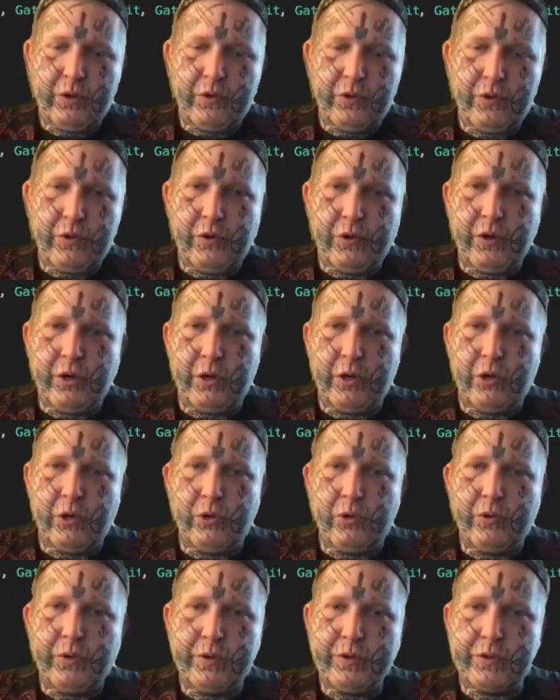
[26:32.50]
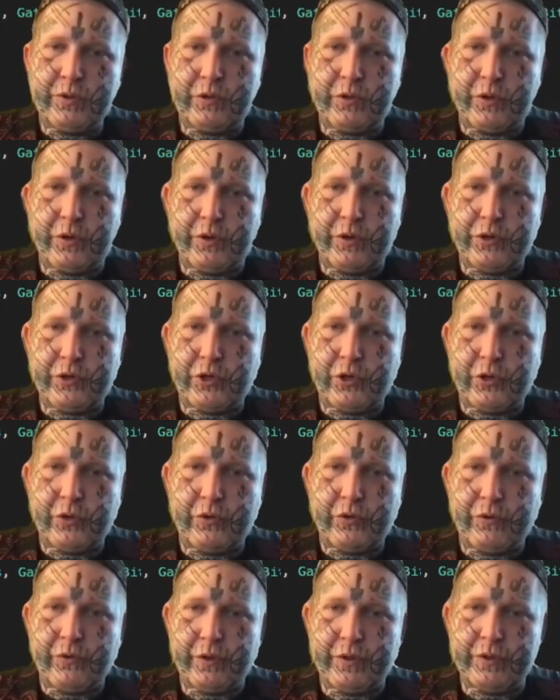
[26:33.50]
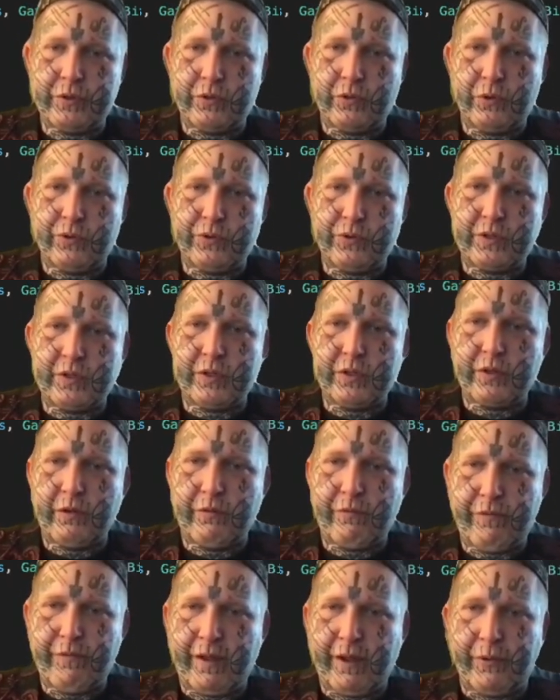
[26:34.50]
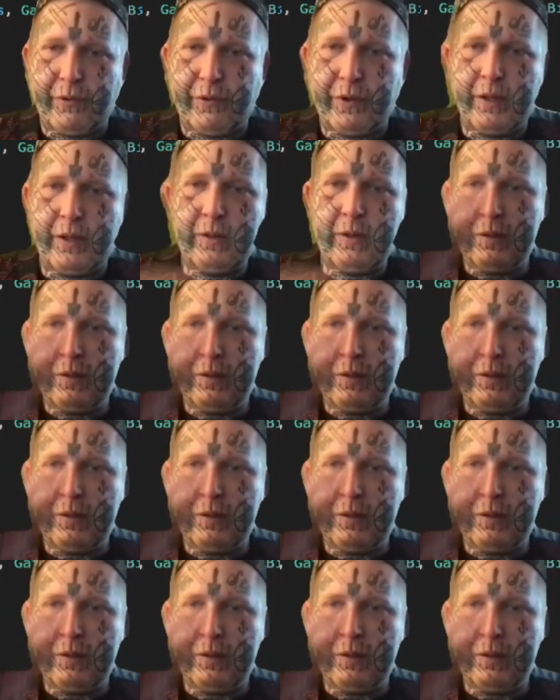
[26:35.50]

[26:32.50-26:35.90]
No search results found.